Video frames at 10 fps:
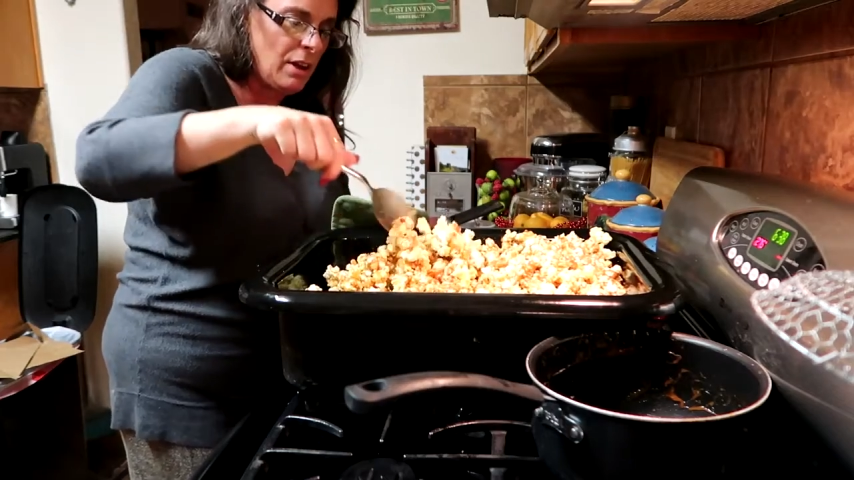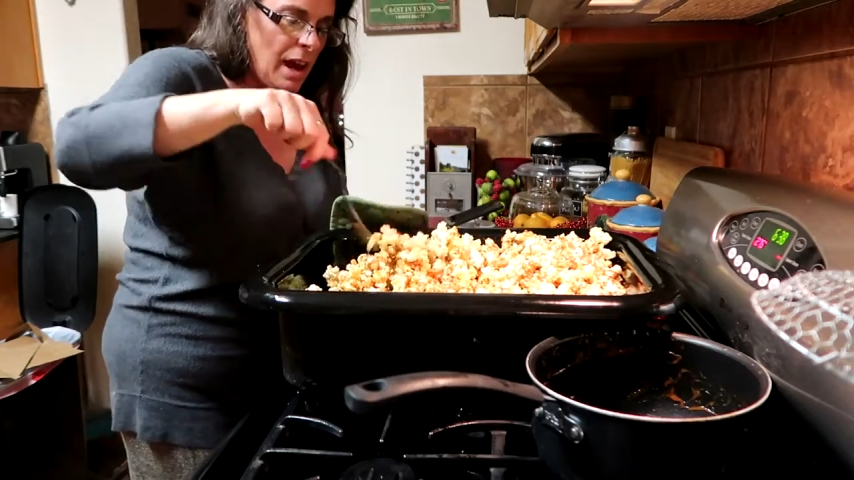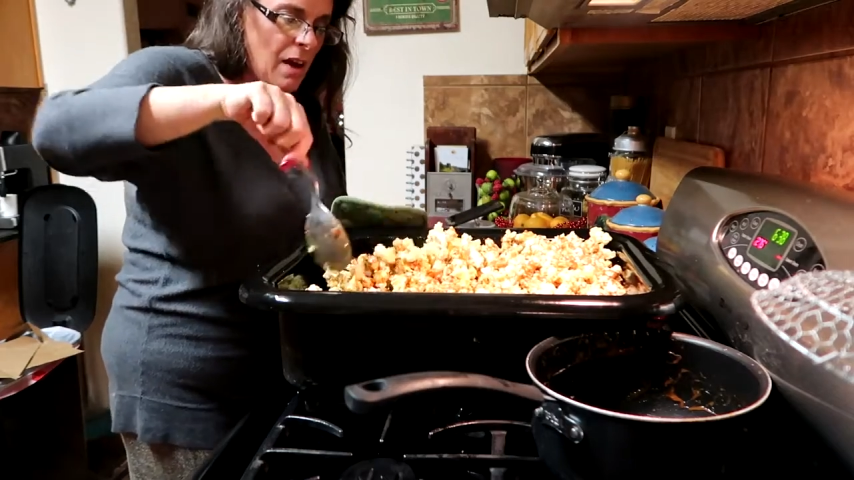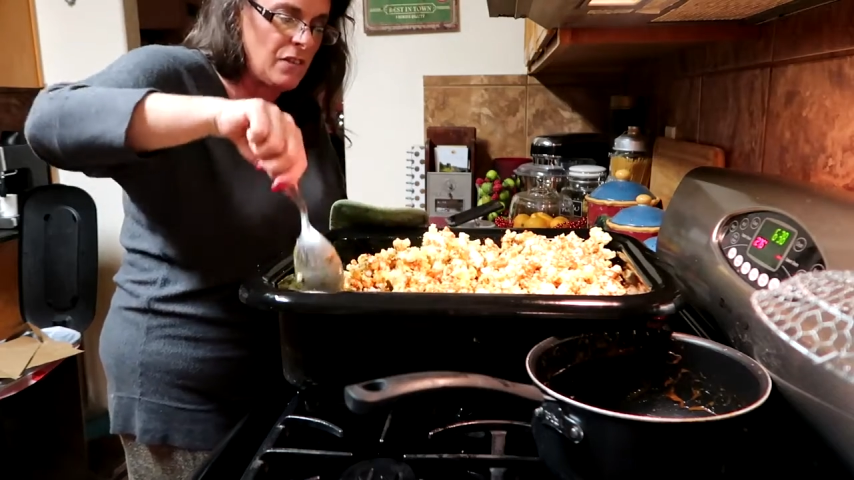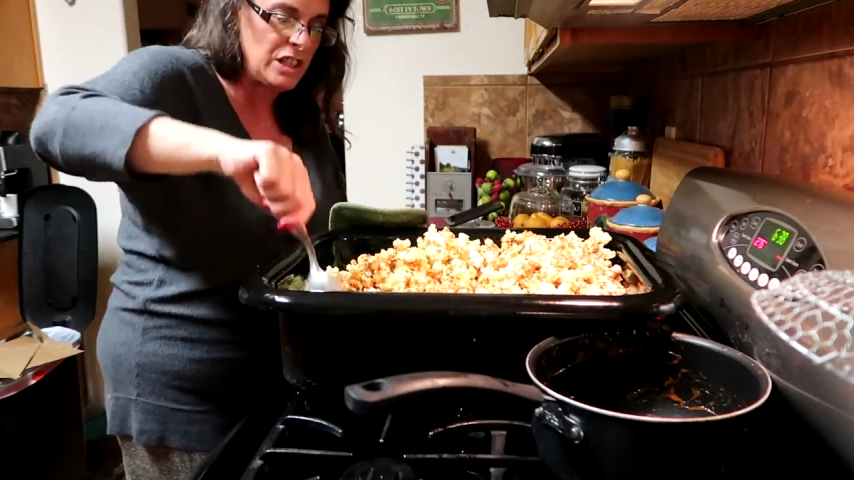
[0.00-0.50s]
to
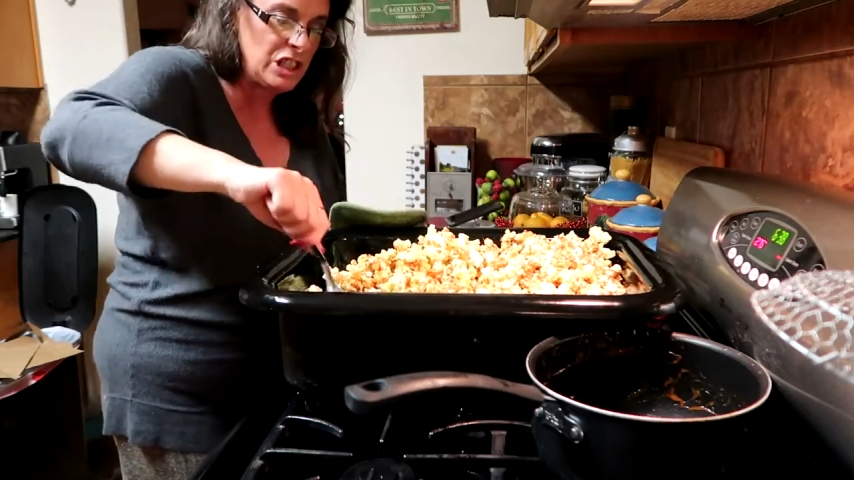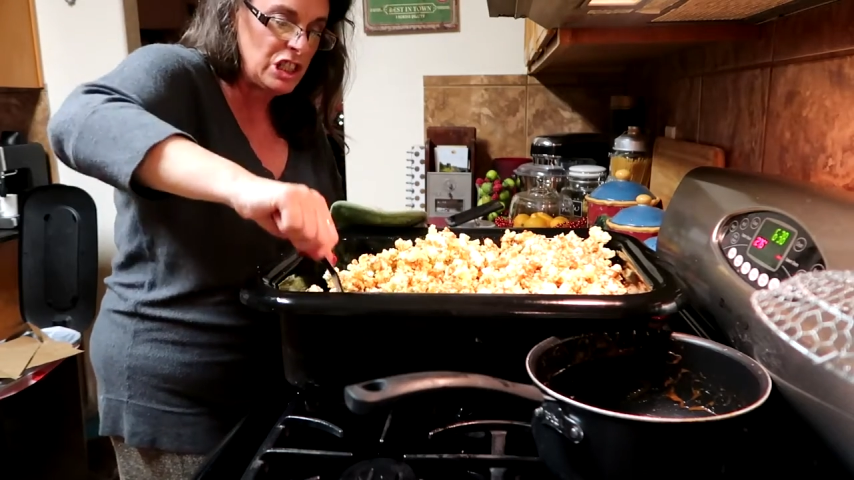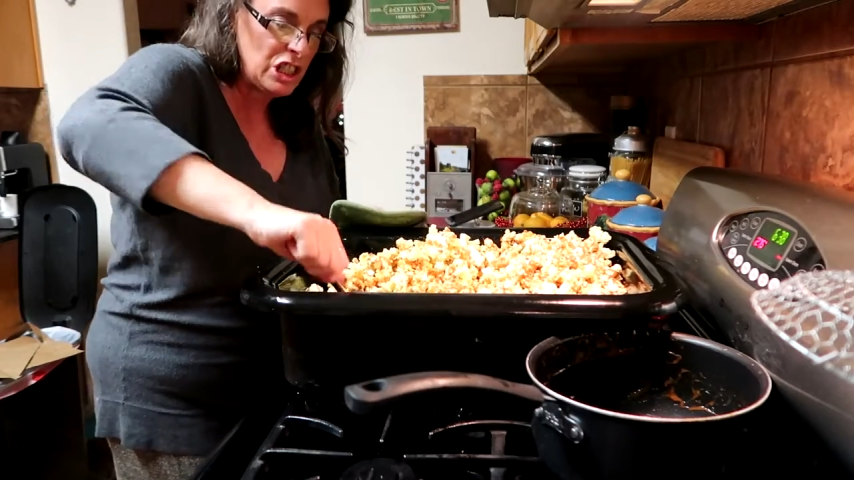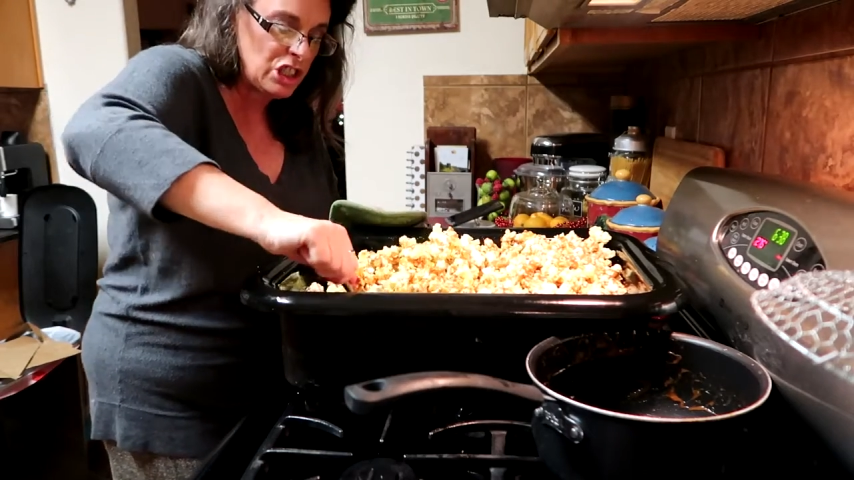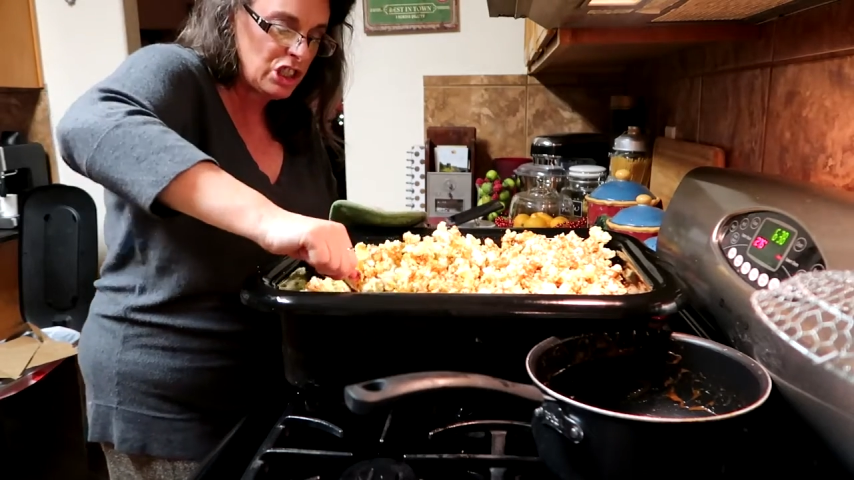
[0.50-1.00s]
have
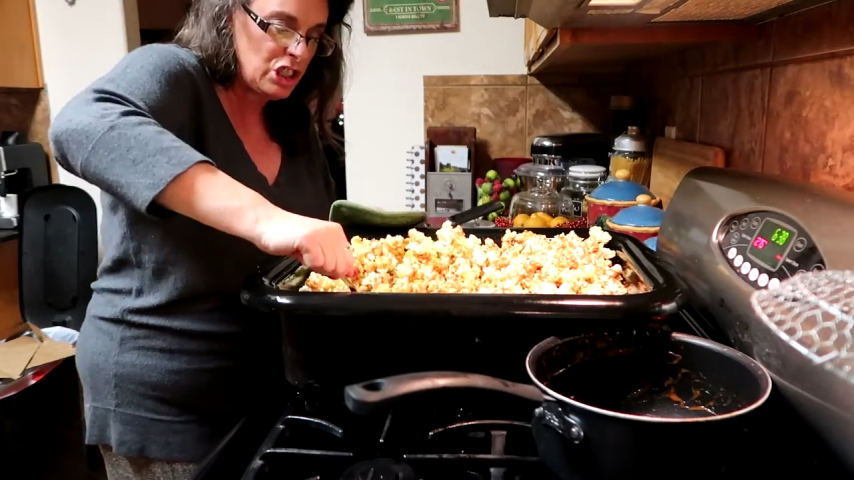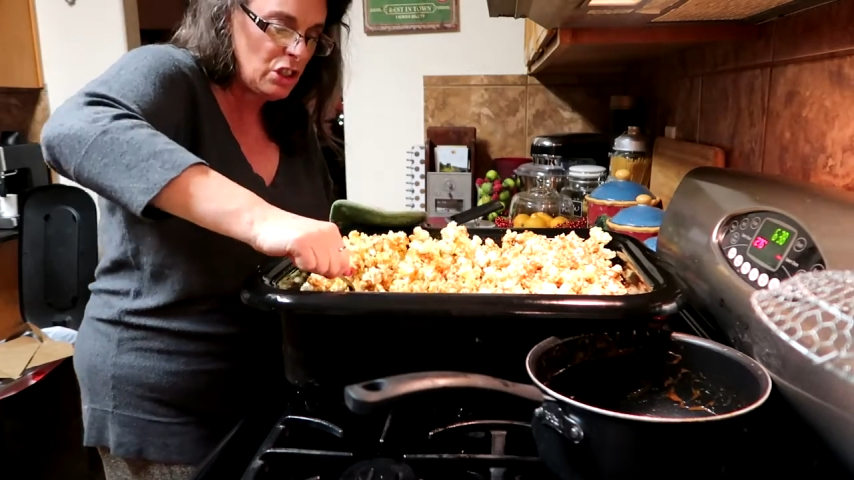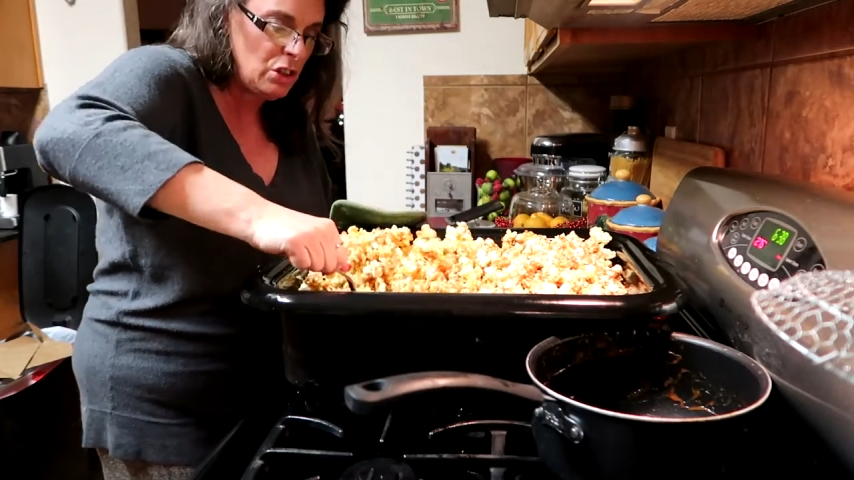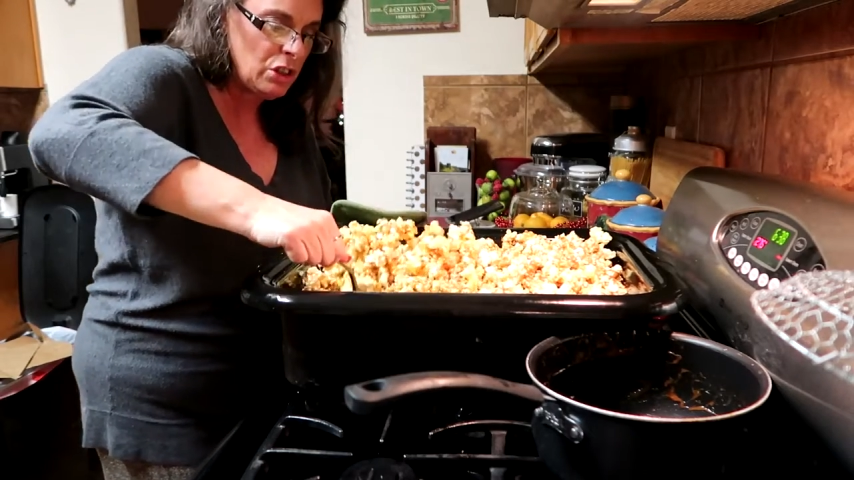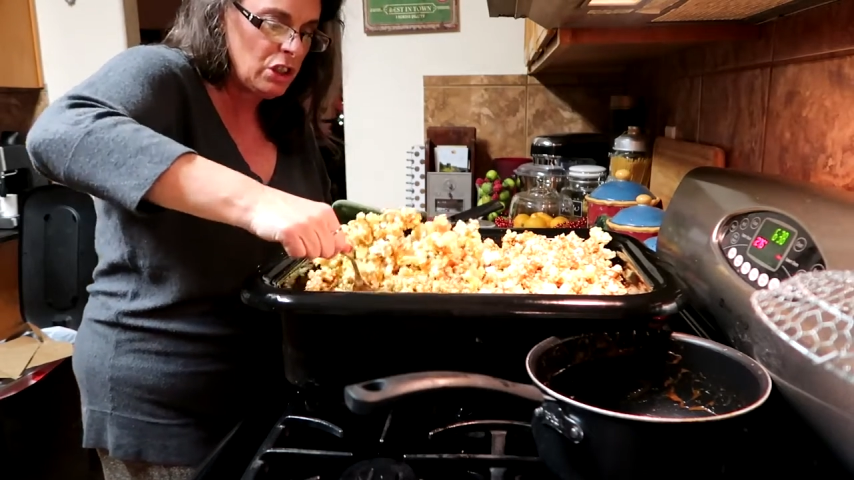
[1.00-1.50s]

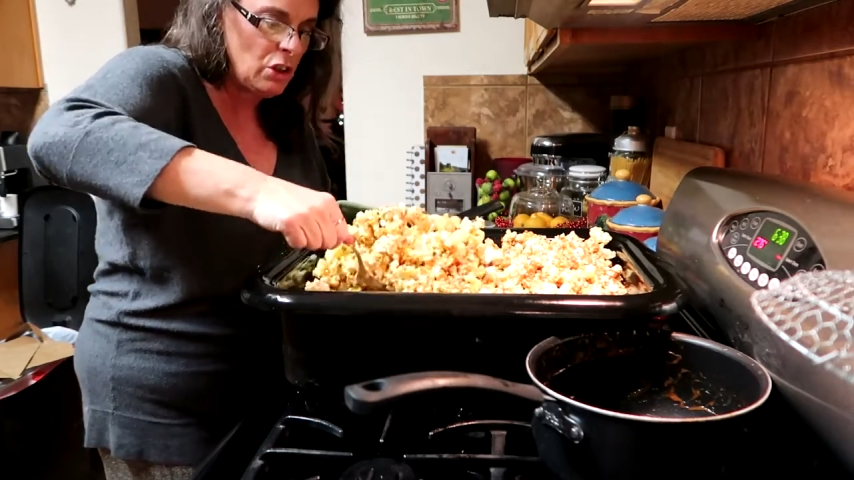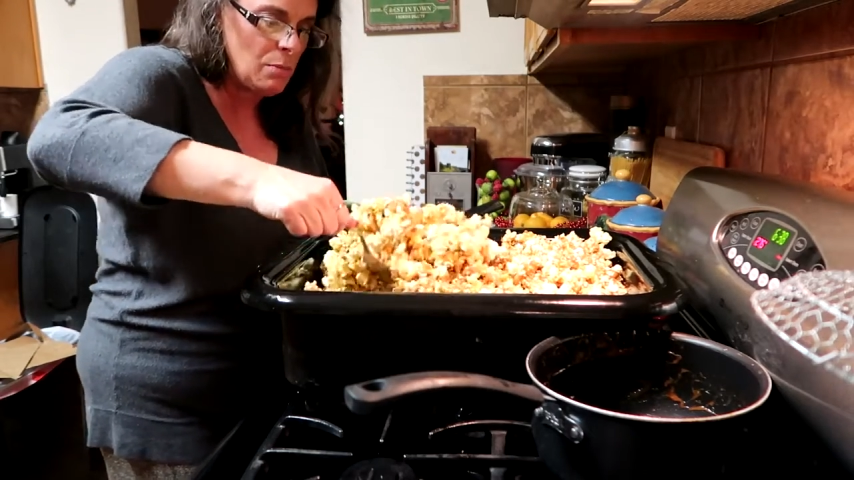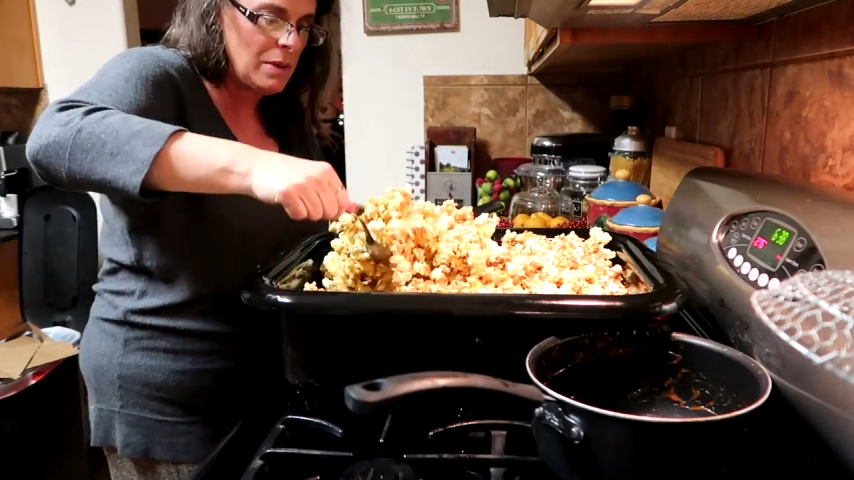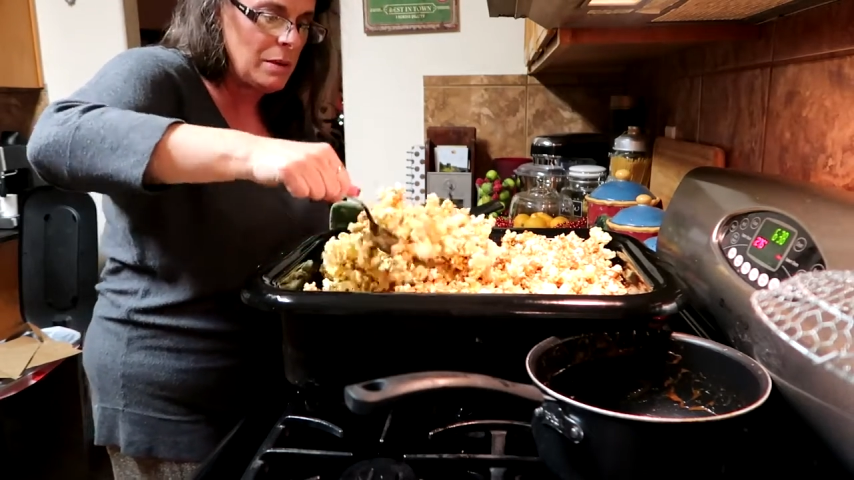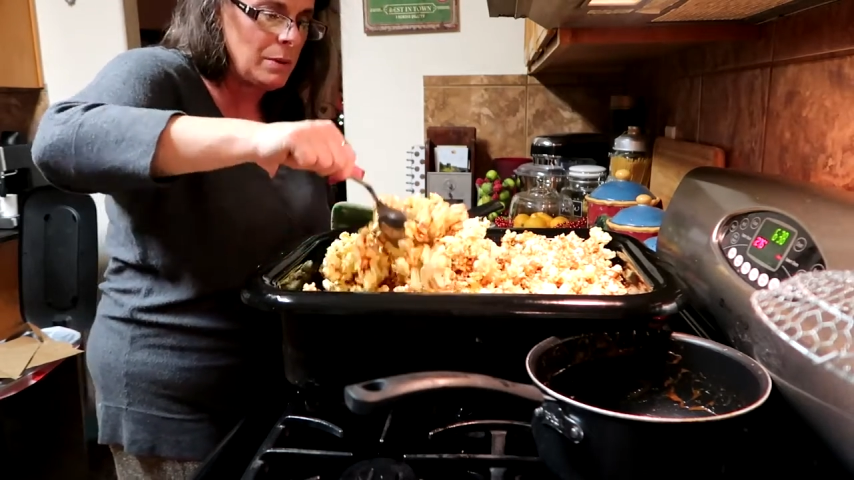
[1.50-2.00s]
additional, you know,
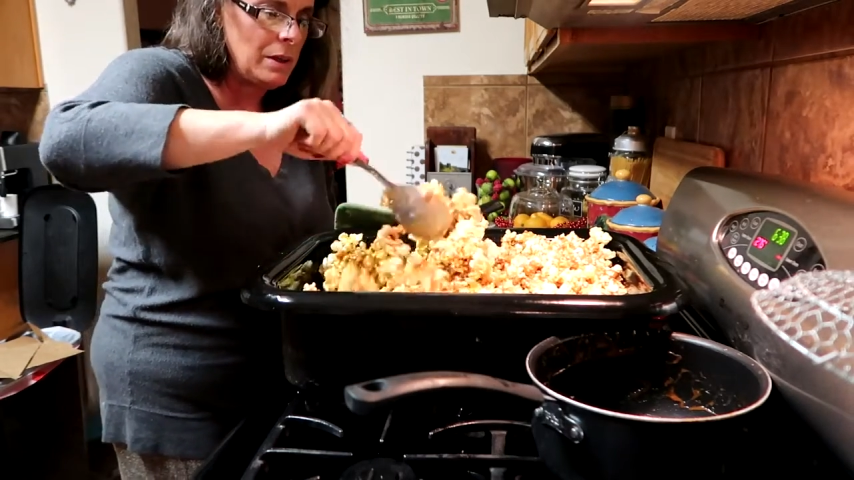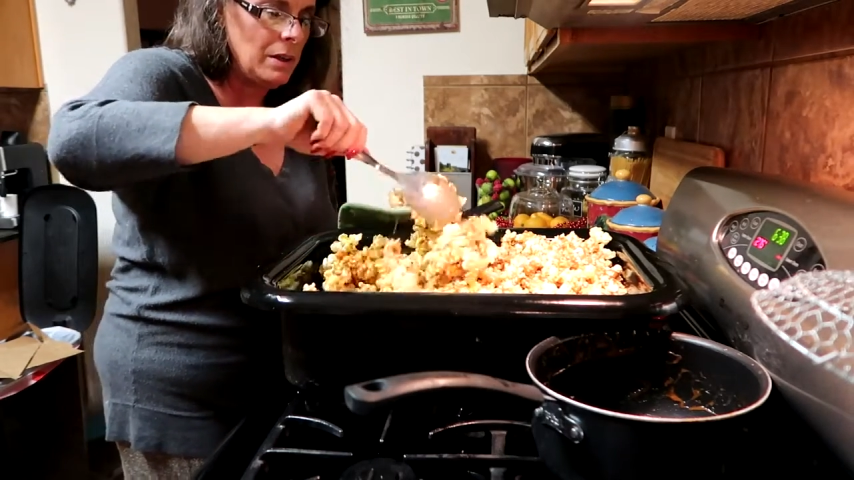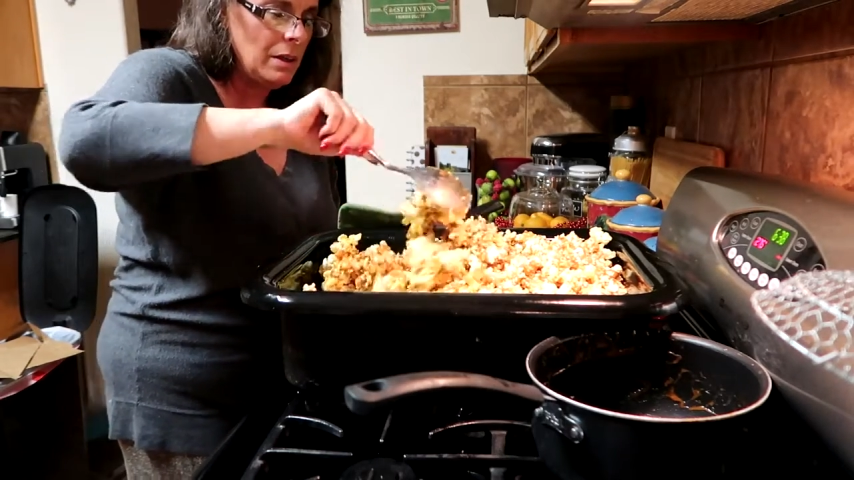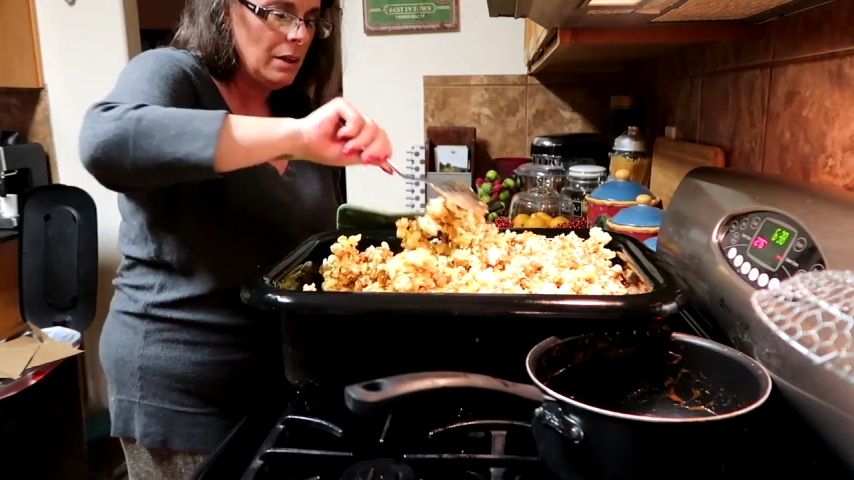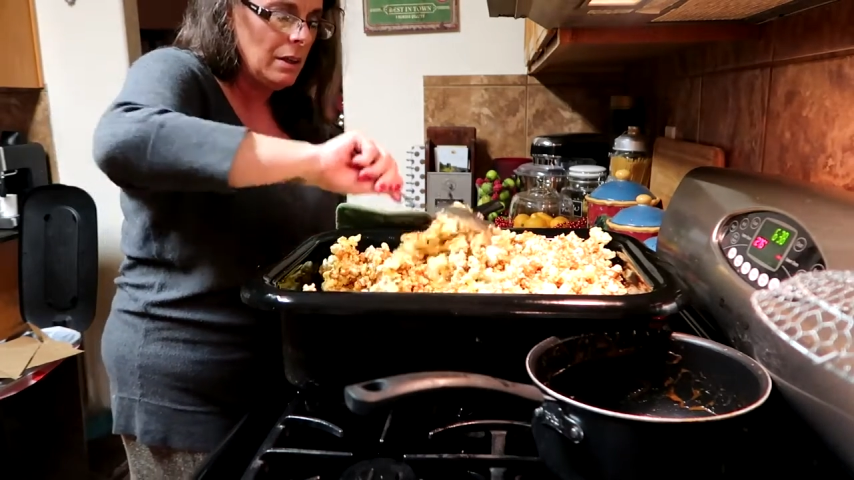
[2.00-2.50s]
maybe,